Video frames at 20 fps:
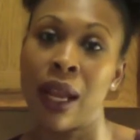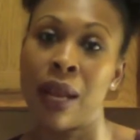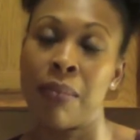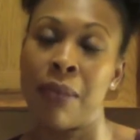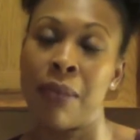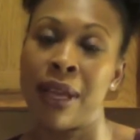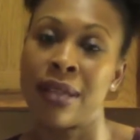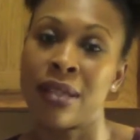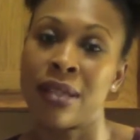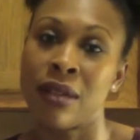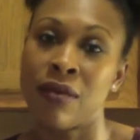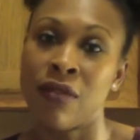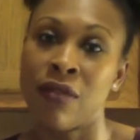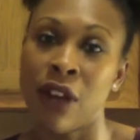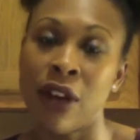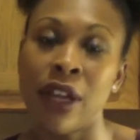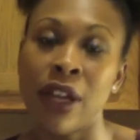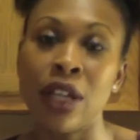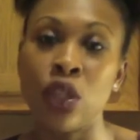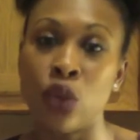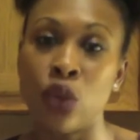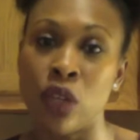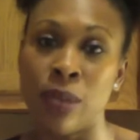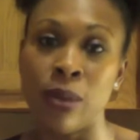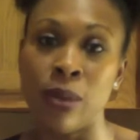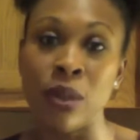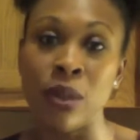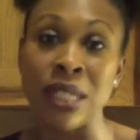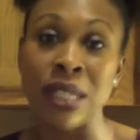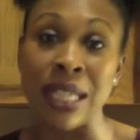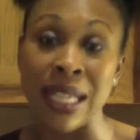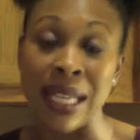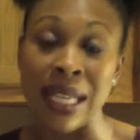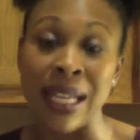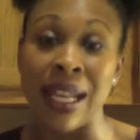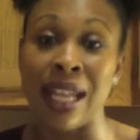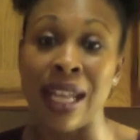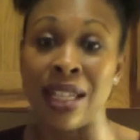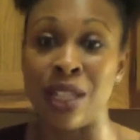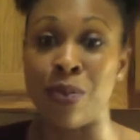It makes it very enjoyable to eat
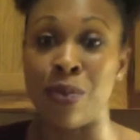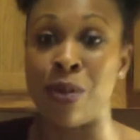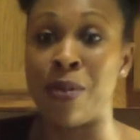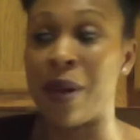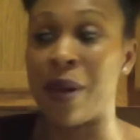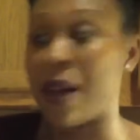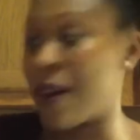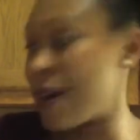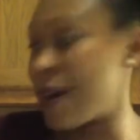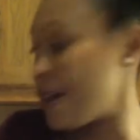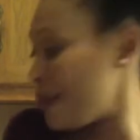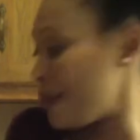and to prepare.